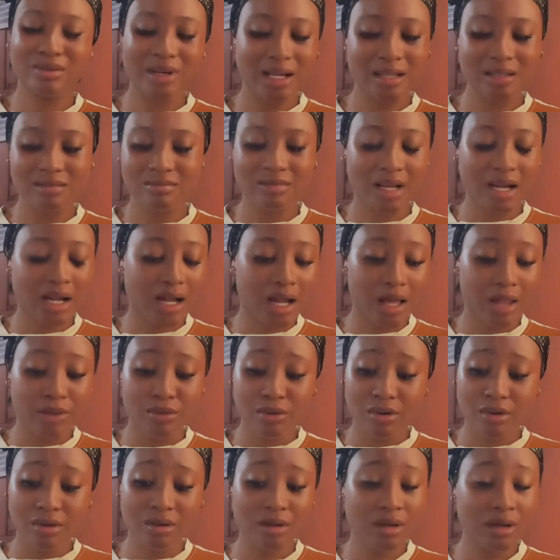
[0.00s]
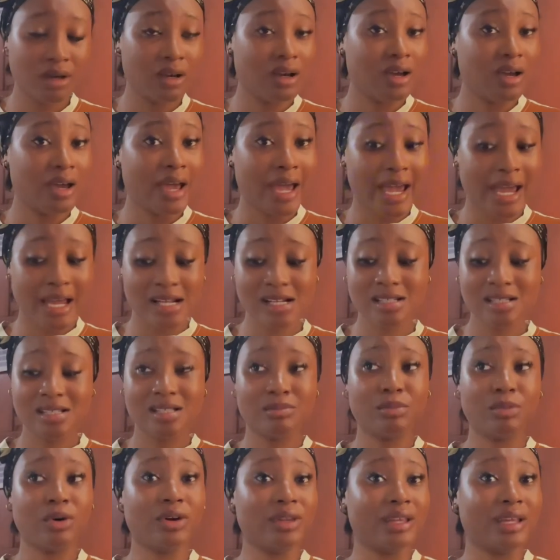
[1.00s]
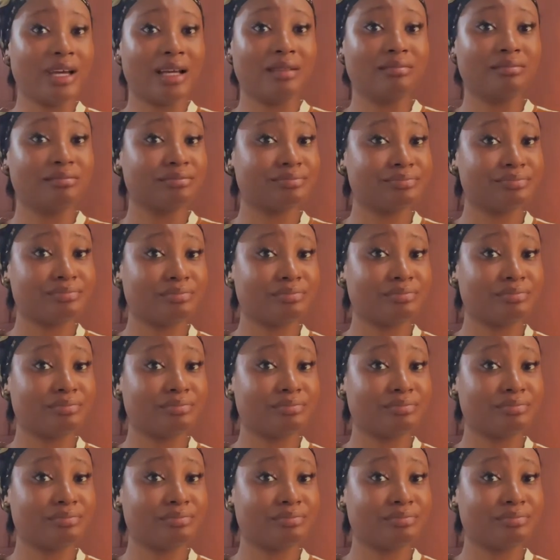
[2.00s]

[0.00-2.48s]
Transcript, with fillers: I, I cannot, anything more than